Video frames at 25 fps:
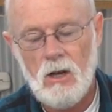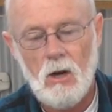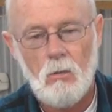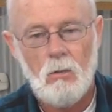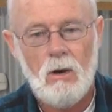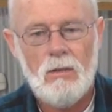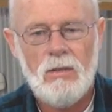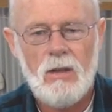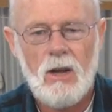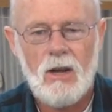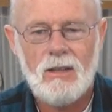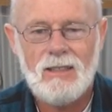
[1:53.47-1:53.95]

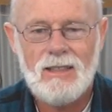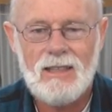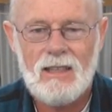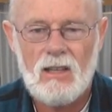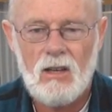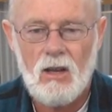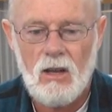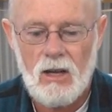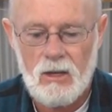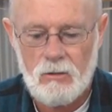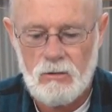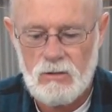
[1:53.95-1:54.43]
One thing I
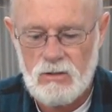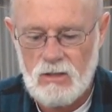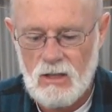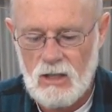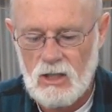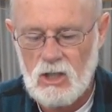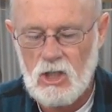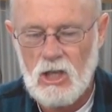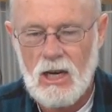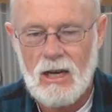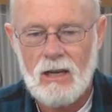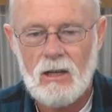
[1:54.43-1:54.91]
didn't like was that
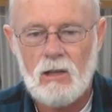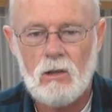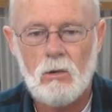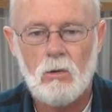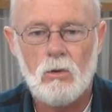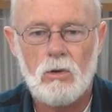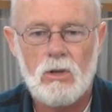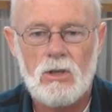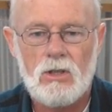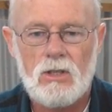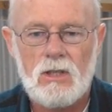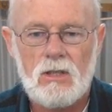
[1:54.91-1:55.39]
the channel
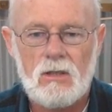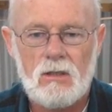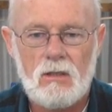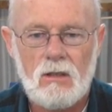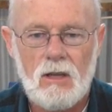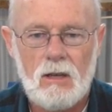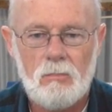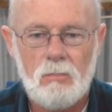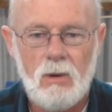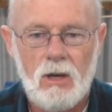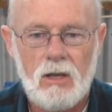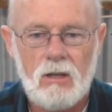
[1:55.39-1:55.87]
orders
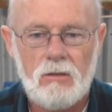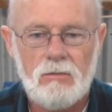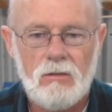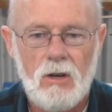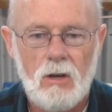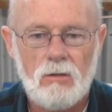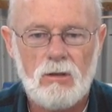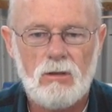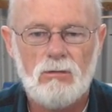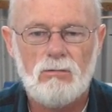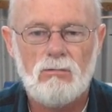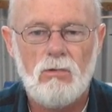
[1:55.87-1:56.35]
by
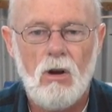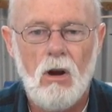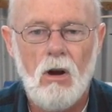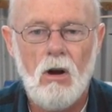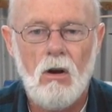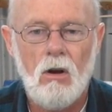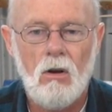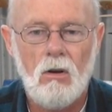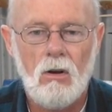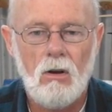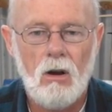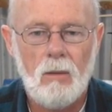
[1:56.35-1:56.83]
default are
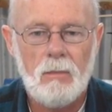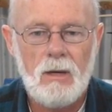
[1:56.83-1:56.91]
wrong.